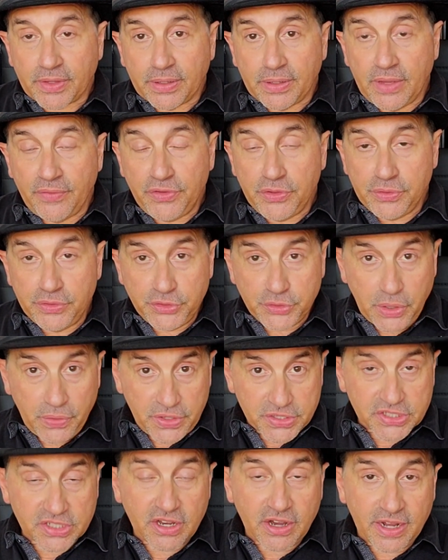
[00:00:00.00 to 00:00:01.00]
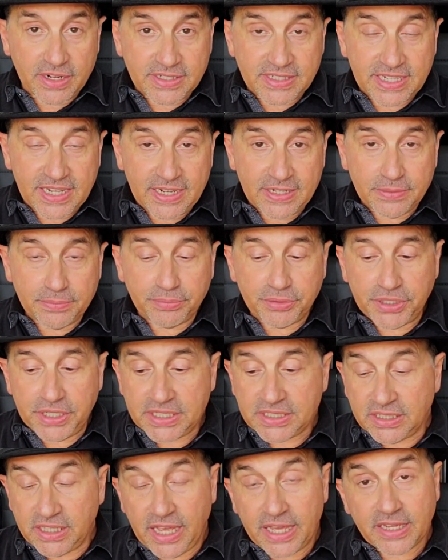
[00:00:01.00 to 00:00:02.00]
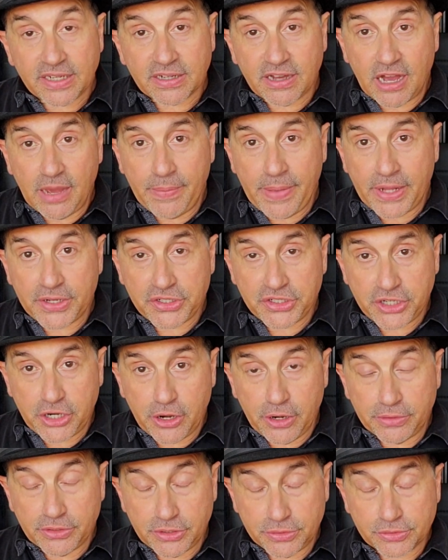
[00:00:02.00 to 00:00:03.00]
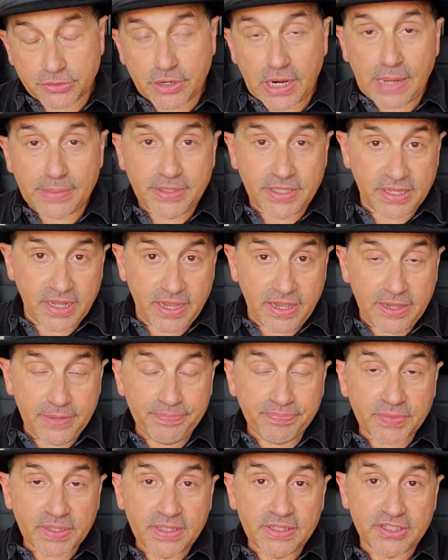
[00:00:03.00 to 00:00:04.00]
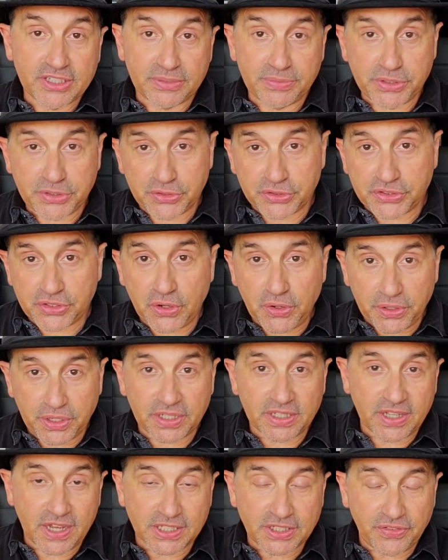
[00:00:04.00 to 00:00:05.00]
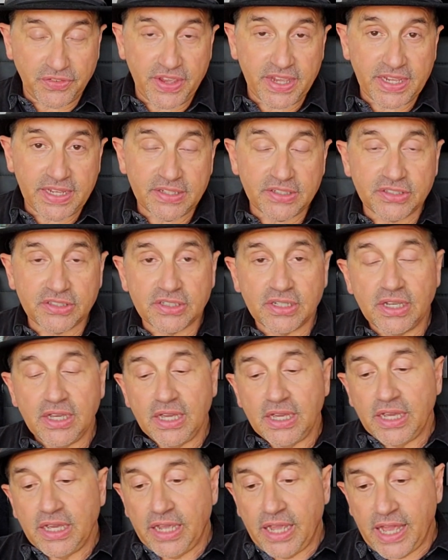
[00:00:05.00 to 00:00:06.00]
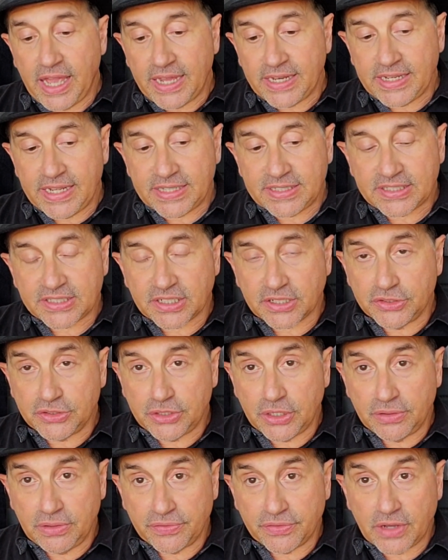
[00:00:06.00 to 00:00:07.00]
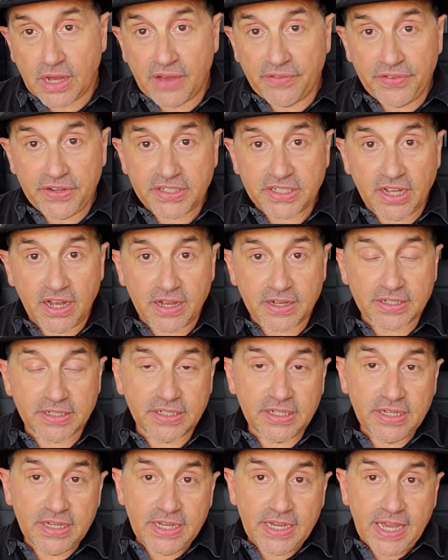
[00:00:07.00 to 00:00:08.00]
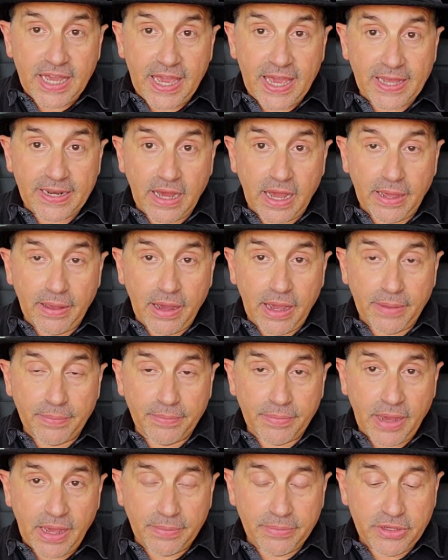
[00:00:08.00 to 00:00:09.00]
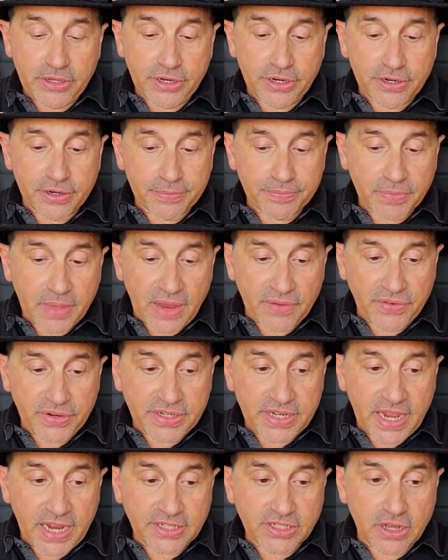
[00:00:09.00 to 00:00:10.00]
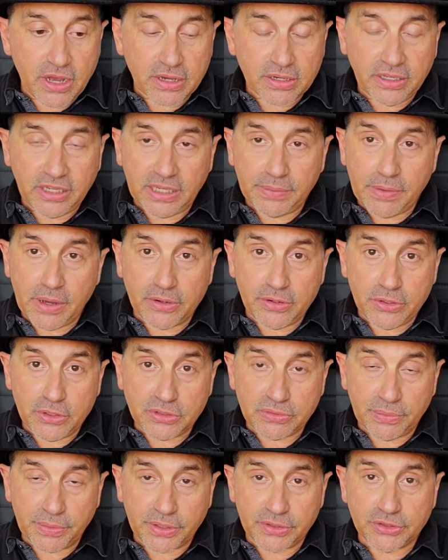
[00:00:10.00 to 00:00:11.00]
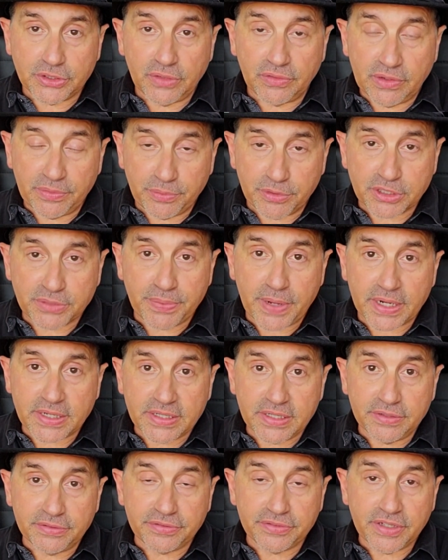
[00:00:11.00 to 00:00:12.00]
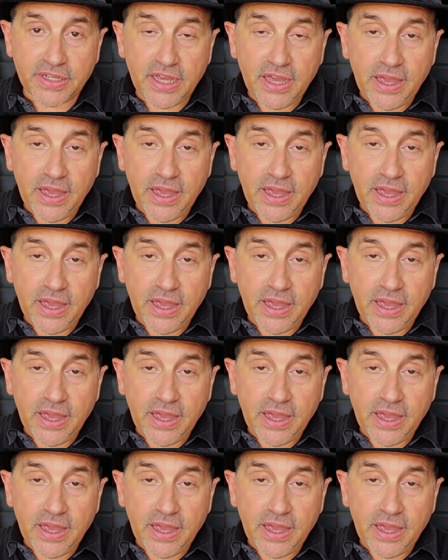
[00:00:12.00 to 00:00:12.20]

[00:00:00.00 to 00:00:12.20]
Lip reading: If you enjoy this content, please like, comment, share, and subscribe today. This is Mr. Soli in Las Vegas, and it's Conservative Coffee Talk, and I'm here every day talking about news from a conservative perspective.